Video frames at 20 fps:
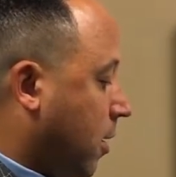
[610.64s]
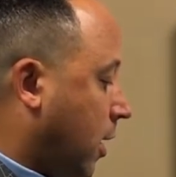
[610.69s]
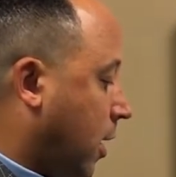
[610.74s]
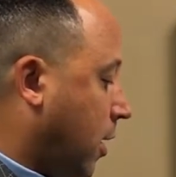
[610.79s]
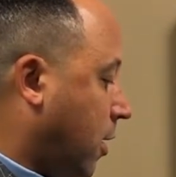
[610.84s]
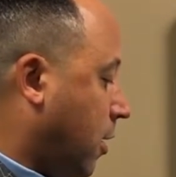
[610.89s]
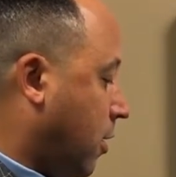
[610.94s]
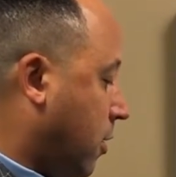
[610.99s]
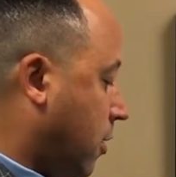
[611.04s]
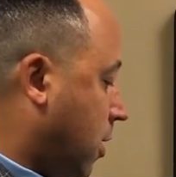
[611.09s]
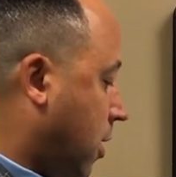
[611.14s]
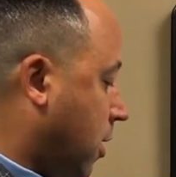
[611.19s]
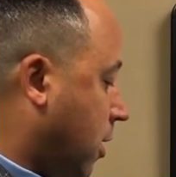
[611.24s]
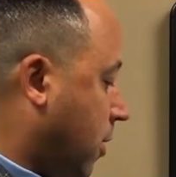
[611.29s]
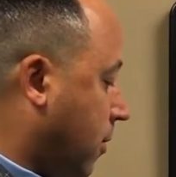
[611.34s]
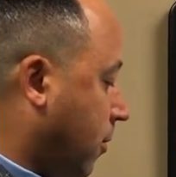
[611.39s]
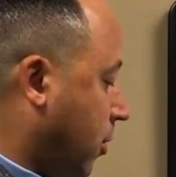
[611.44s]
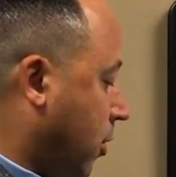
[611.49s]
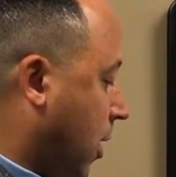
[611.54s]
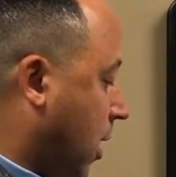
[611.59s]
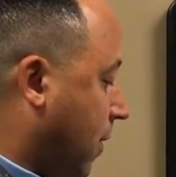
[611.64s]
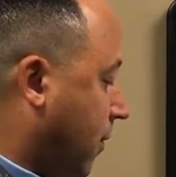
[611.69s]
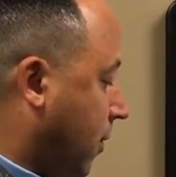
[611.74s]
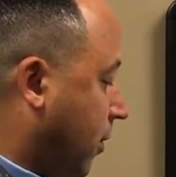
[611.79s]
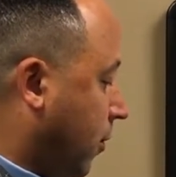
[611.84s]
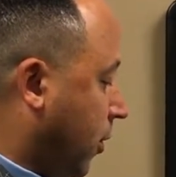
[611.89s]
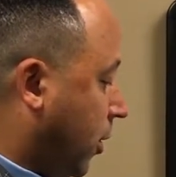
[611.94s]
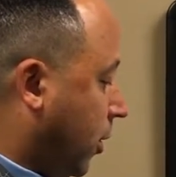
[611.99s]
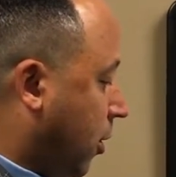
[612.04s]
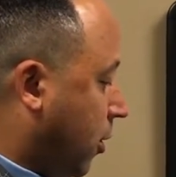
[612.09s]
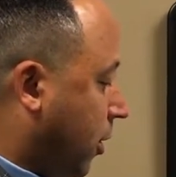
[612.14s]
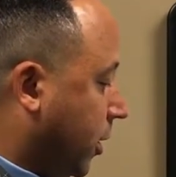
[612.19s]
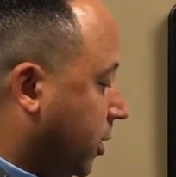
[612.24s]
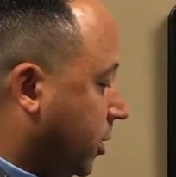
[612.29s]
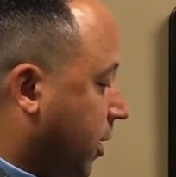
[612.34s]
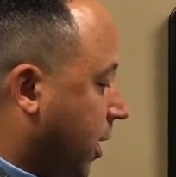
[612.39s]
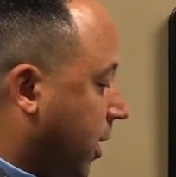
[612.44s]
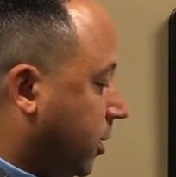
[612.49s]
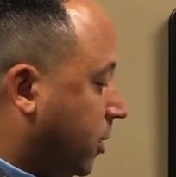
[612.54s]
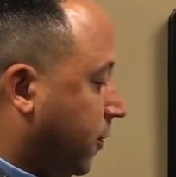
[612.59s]
Here you have a return
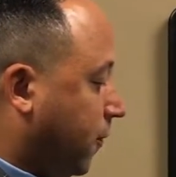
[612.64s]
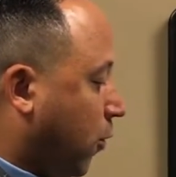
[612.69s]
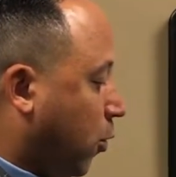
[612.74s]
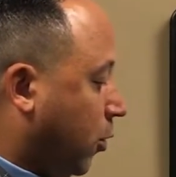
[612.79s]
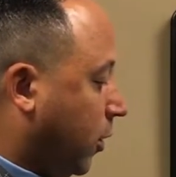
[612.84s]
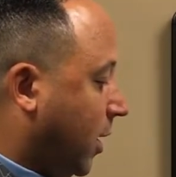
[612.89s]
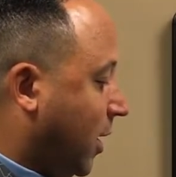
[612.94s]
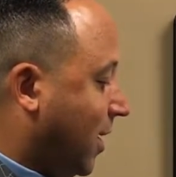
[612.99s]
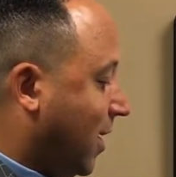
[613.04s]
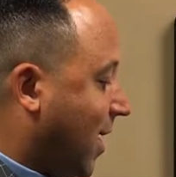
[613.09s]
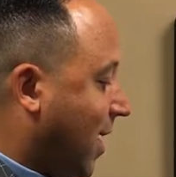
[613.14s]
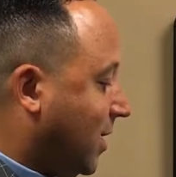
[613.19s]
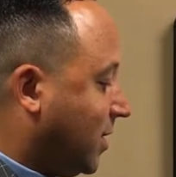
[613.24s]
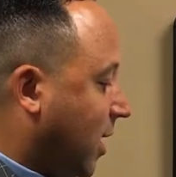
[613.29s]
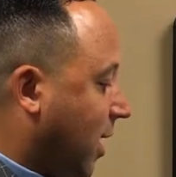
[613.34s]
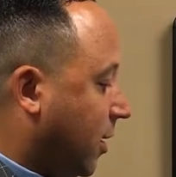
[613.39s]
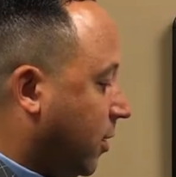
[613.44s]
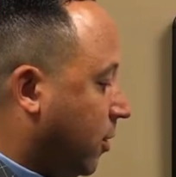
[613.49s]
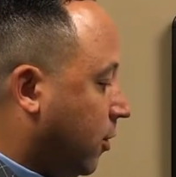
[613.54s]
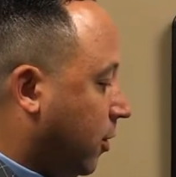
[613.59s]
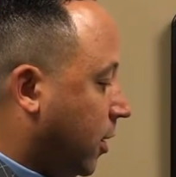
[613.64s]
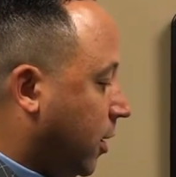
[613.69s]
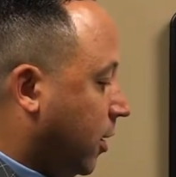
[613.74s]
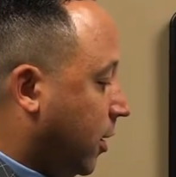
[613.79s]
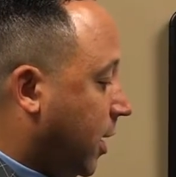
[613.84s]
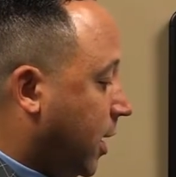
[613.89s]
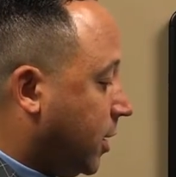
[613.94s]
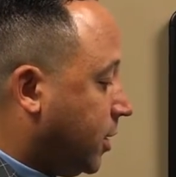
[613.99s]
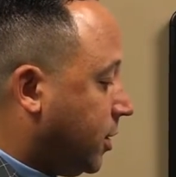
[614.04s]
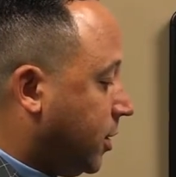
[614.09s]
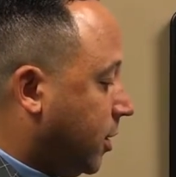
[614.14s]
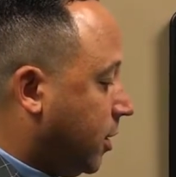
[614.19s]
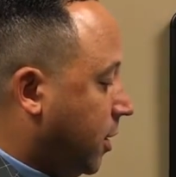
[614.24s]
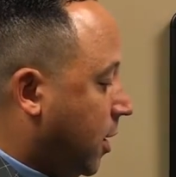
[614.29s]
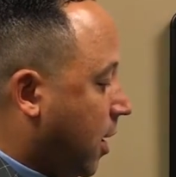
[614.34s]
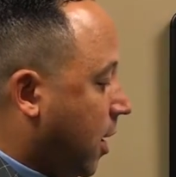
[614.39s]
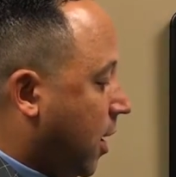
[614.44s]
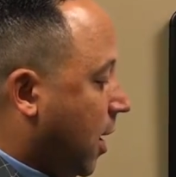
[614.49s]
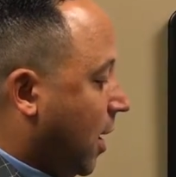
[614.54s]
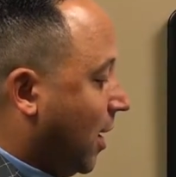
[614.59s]
exchange of 14 days like new condition.
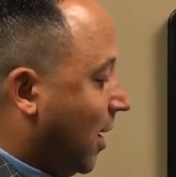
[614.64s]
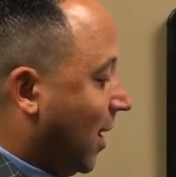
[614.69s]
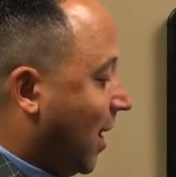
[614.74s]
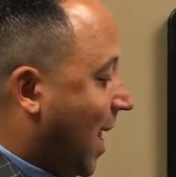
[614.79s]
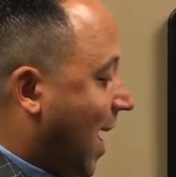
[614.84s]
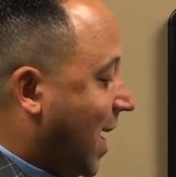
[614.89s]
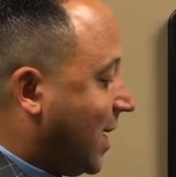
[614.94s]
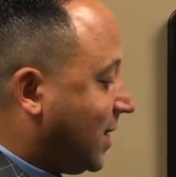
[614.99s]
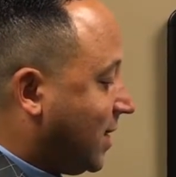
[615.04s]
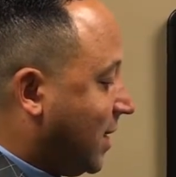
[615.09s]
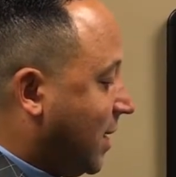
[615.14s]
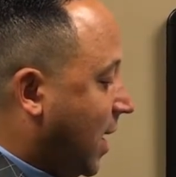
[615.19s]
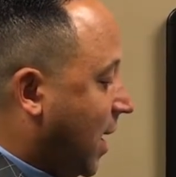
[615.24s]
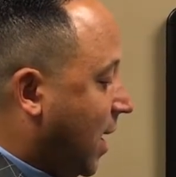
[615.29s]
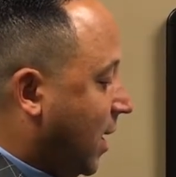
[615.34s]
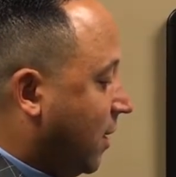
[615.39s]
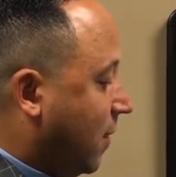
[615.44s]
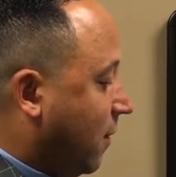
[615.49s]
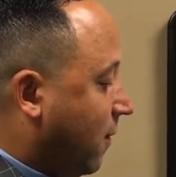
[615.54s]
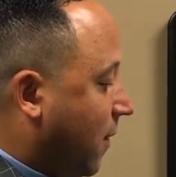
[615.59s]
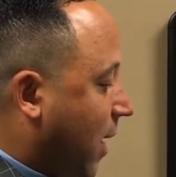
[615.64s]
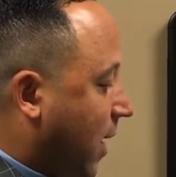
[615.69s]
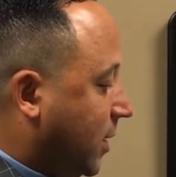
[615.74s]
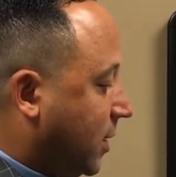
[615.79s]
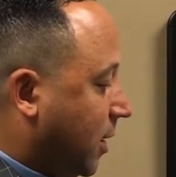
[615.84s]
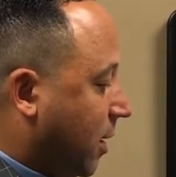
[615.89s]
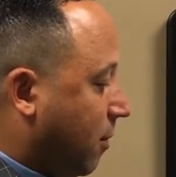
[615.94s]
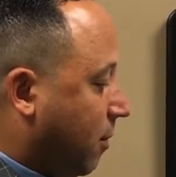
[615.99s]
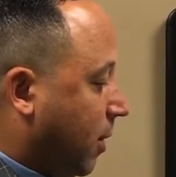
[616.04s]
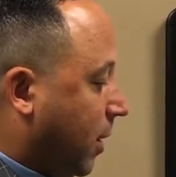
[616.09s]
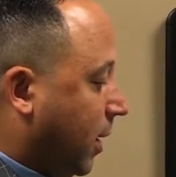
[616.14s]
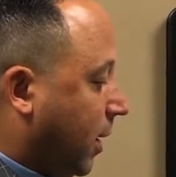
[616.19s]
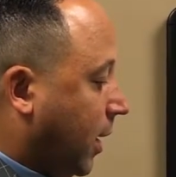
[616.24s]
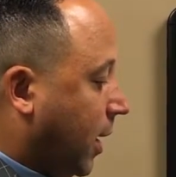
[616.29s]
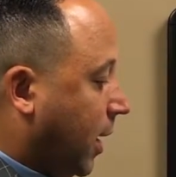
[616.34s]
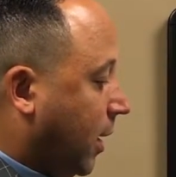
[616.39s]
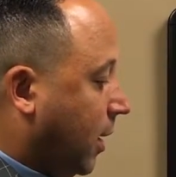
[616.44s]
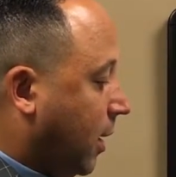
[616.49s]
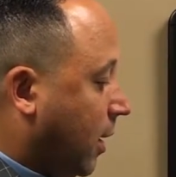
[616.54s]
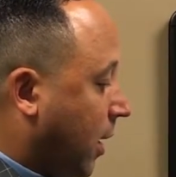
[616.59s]
Last day device
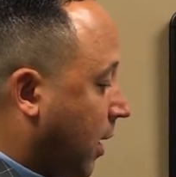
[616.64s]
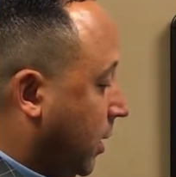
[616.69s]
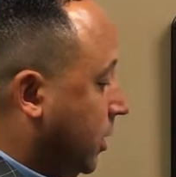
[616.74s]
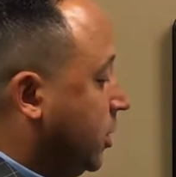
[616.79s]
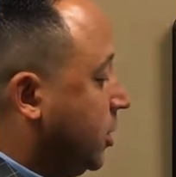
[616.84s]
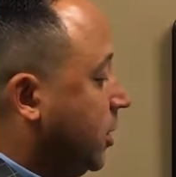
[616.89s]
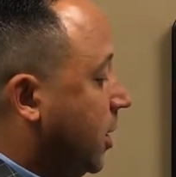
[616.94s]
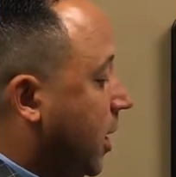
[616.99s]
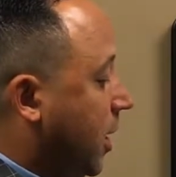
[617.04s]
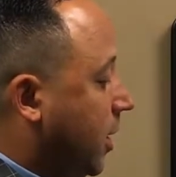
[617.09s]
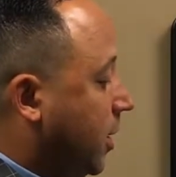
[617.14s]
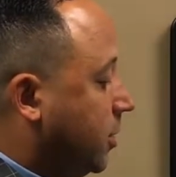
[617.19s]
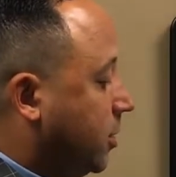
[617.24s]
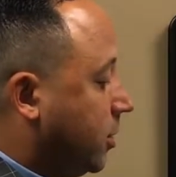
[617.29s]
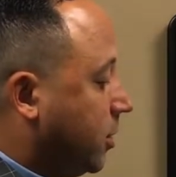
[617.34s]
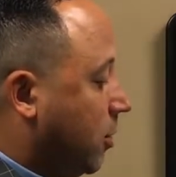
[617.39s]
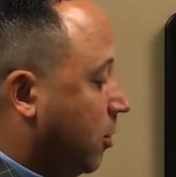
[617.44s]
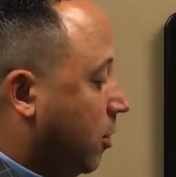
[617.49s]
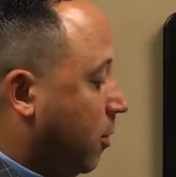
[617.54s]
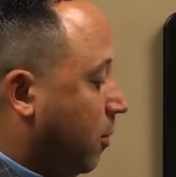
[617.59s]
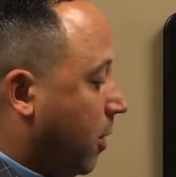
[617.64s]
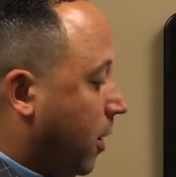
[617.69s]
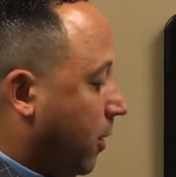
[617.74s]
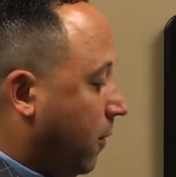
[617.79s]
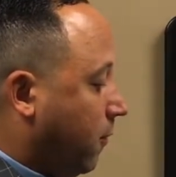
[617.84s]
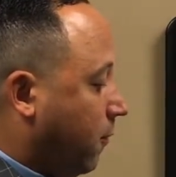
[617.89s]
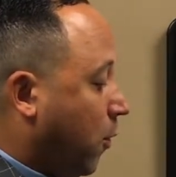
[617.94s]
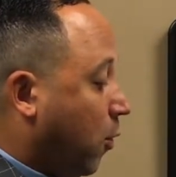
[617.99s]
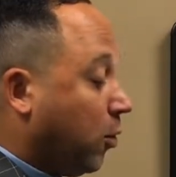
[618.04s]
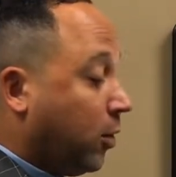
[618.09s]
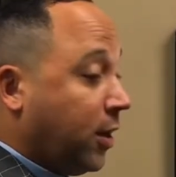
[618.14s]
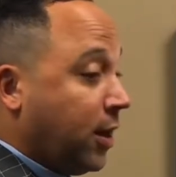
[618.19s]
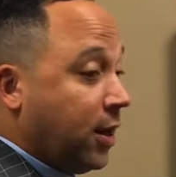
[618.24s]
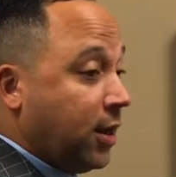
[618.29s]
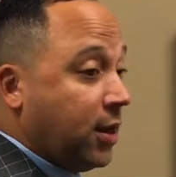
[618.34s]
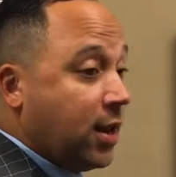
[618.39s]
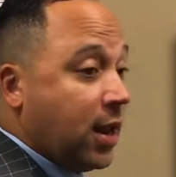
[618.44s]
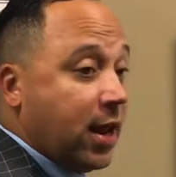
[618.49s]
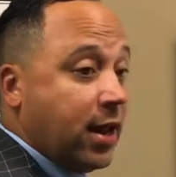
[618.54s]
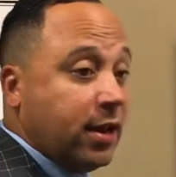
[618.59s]
can exchanged is going to be
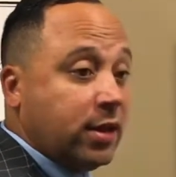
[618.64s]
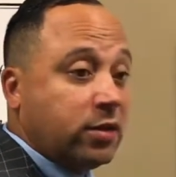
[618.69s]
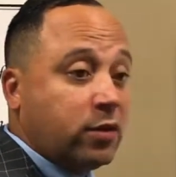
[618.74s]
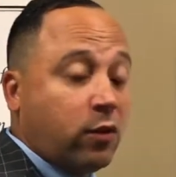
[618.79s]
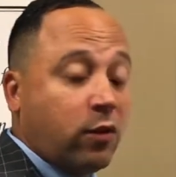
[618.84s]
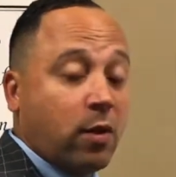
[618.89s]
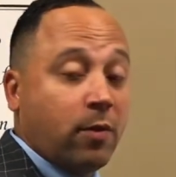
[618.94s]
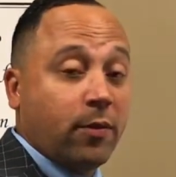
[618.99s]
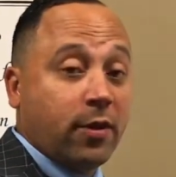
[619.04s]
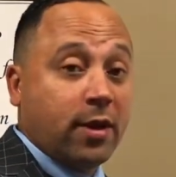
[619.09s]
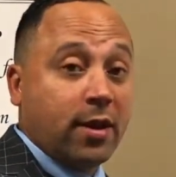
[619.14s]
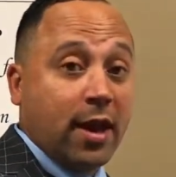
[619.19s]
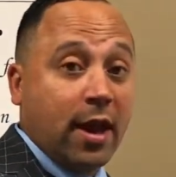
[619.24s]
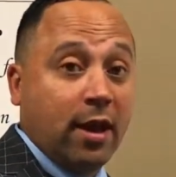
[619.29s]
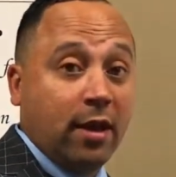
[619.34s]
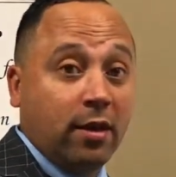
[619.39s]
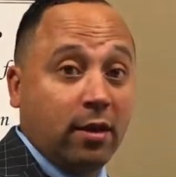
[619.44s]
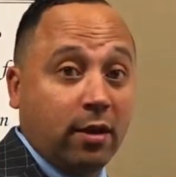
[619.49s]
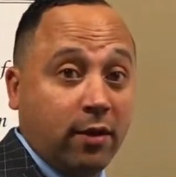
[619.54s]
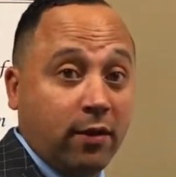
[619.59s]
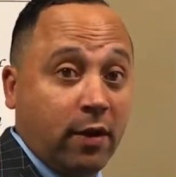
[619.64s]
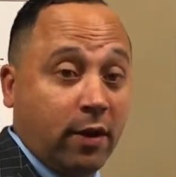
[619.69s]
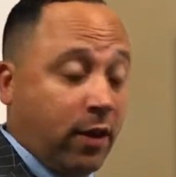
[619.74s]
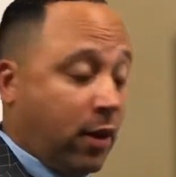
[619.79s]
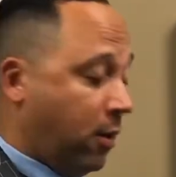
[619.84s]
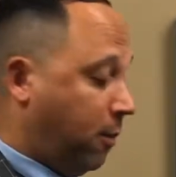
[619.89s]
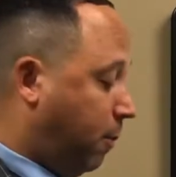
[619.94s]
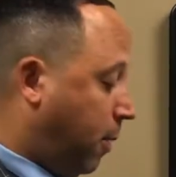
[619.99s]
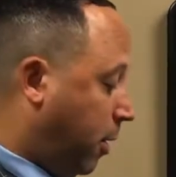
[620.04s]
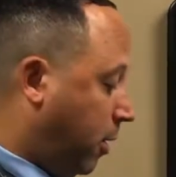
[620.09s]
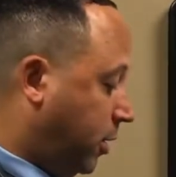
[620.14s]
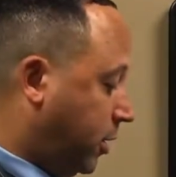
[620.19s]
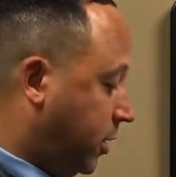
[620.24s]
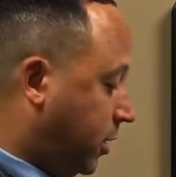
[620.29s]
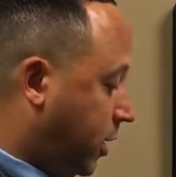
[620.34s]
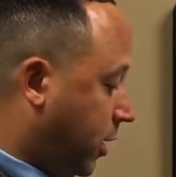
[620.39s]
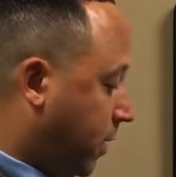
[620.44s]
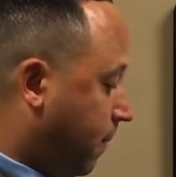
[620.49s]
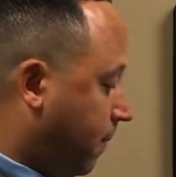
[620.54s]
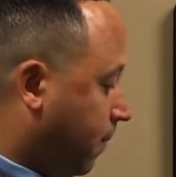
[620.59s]
14 days from the date that they are
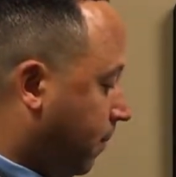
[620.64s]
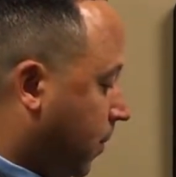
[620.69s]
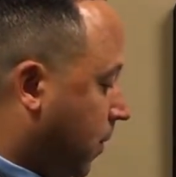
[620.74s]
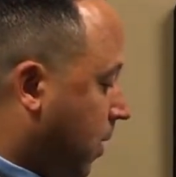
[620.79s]
purchasing.